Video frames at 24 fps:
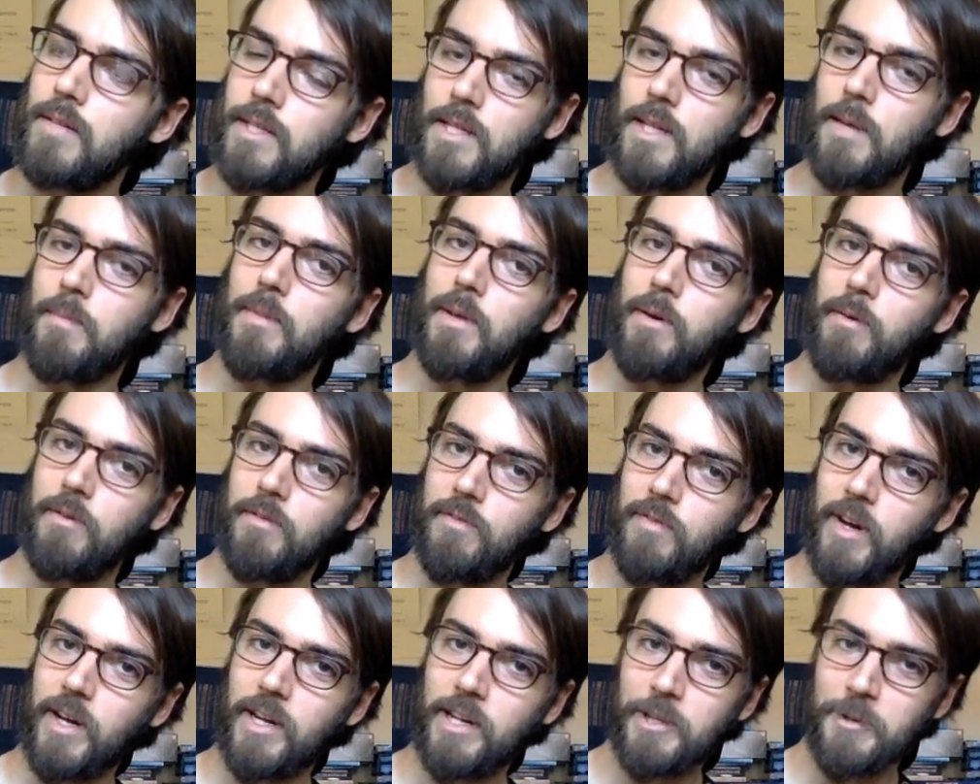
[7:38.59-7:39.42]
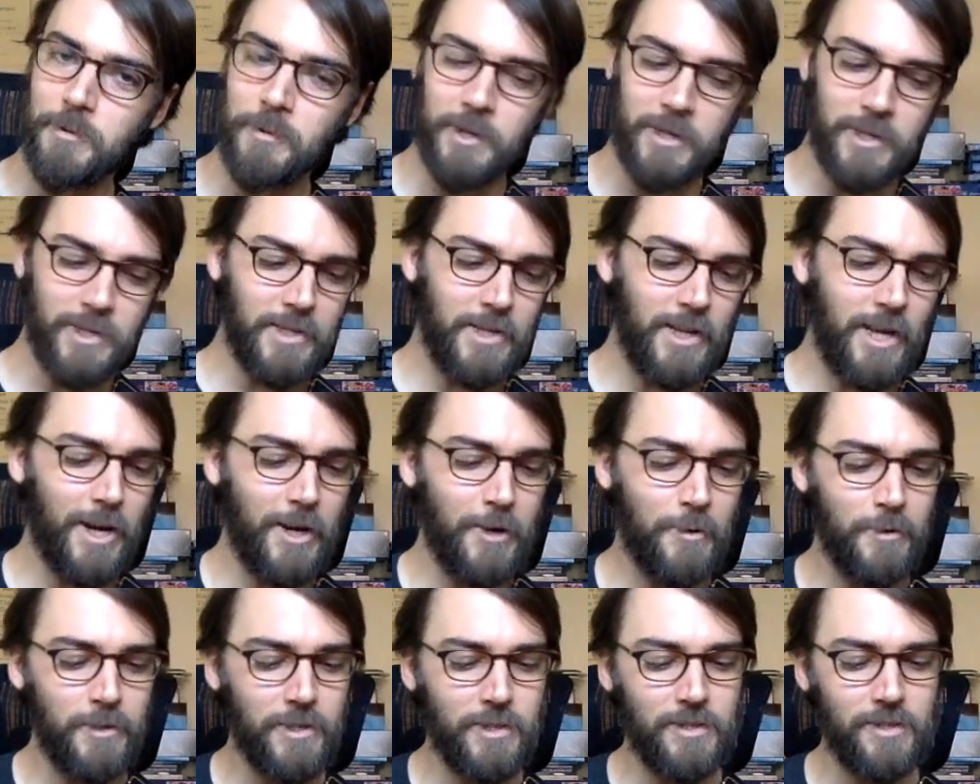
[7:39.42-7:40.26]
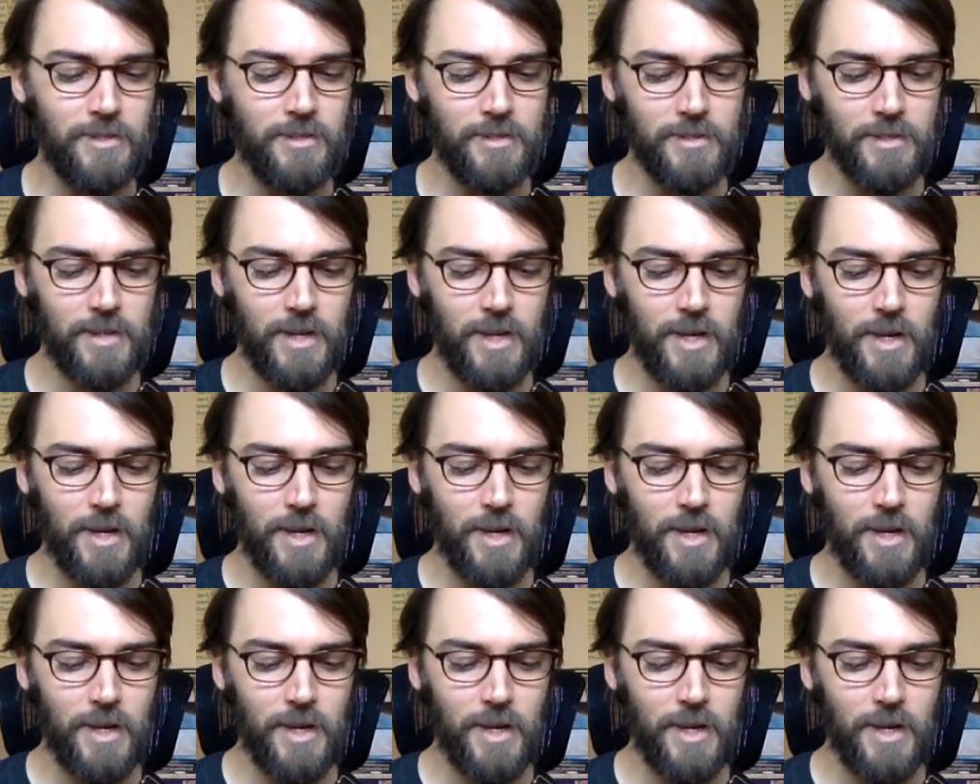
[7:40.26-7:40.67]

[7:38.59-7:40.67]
step that we finally reached now, which is